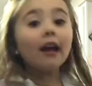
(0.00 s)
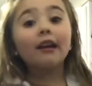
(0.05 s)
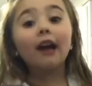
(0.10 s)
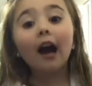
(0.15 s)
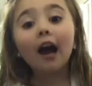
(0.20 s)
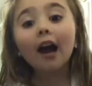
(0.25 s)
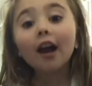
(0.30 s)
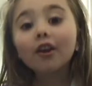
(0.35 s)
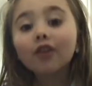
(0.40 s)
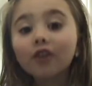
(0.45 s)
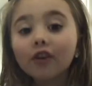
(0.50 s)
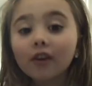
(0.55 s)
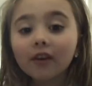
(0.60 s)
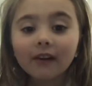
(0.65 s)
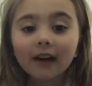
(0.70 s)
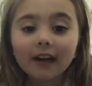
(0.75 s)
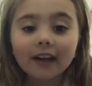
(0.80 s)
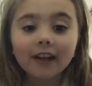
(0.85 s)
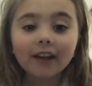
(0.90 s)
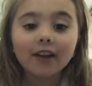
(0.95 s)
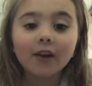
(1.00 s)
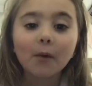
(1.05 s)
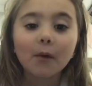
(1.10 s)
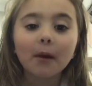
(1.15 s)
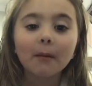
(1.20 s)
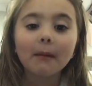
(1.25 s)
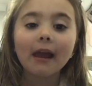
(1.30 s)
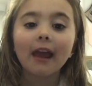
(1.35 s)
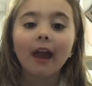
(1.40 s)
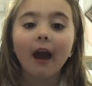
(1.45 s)
guys, do you want to know
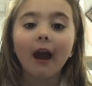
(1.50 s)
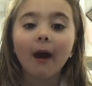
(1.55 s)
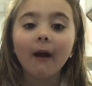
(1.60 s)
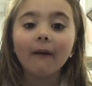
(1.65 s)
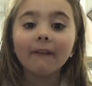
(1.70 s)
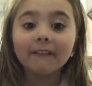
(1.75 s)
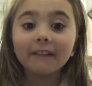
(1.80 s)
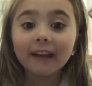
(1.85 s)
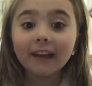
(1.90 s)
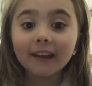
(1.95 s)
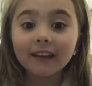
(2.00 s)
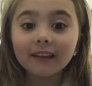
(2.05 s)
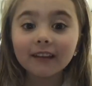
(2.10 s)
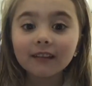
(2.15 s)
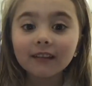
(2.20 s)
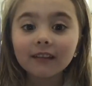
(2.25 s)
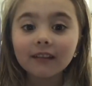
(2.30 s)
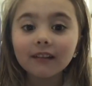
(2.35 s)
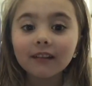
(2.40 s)
where my elf is?